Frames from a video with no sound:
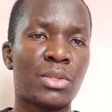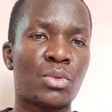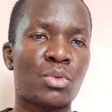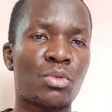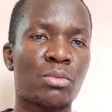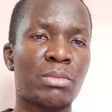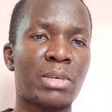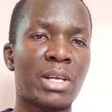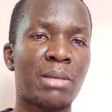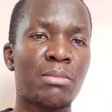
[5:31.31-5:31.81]

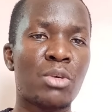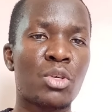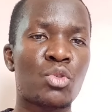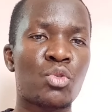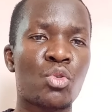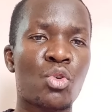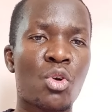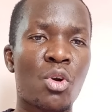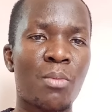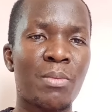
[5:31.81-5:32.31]
to be able
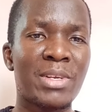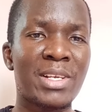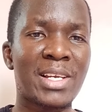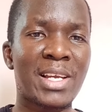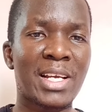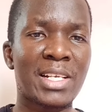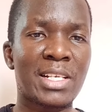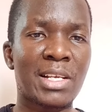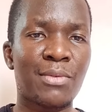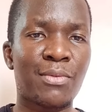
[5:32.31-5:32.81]
to
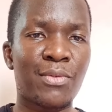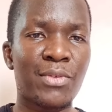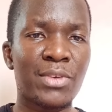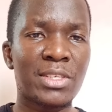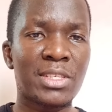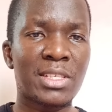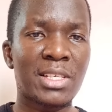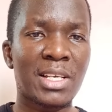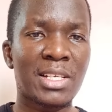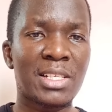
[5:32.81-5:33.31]
communicate
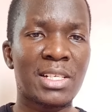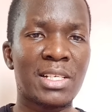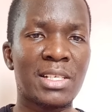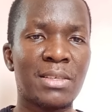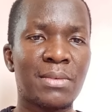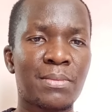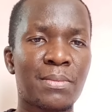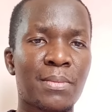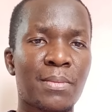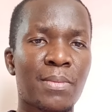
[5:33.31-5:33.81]

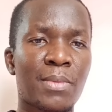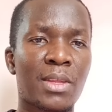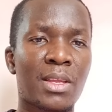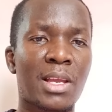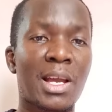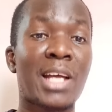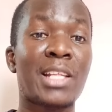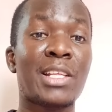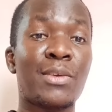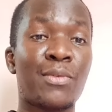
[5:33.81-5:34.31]
efficiently
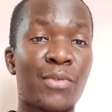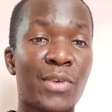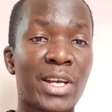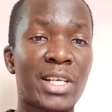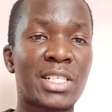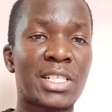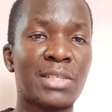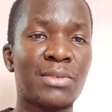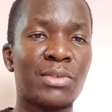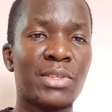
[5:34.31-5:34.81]
and
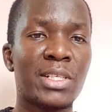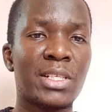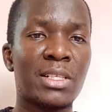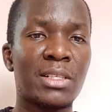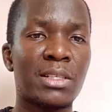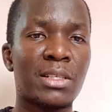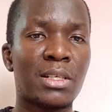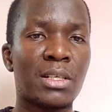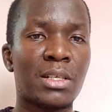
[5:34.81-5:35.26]
effectively